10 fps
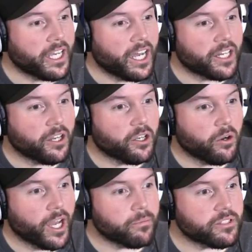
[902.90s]
god, I'll
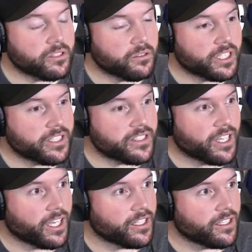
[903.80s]
go absolutely
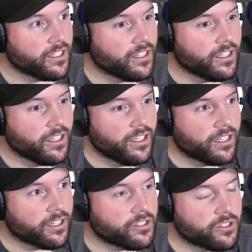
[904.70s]
insane.
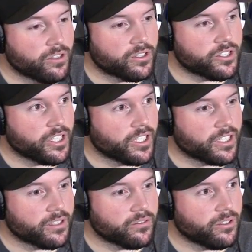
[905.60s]
Controller
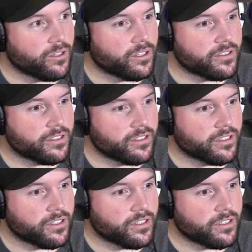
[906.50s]
shaking, of course.